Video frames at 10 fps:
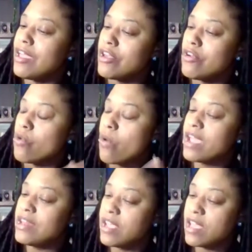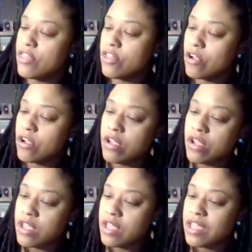gray together
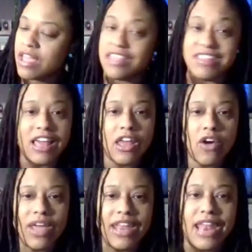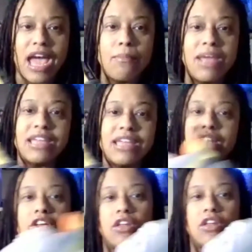and yellow and not make
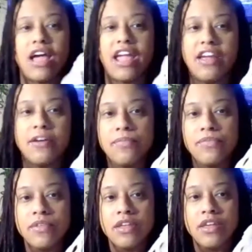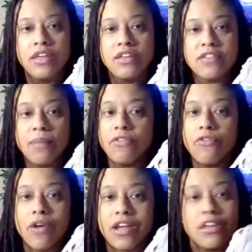it look like something
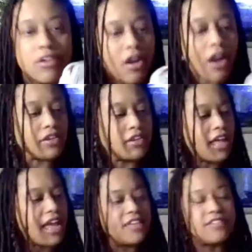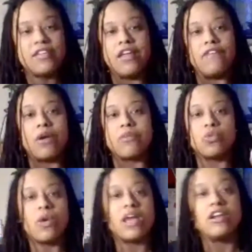for a kindergarten class, if there
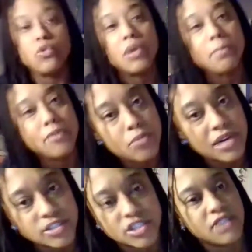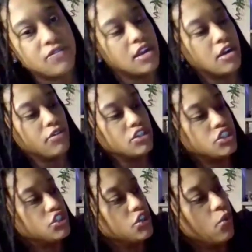was a way to do it, Puma achieved it on this
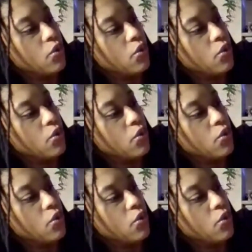shoe.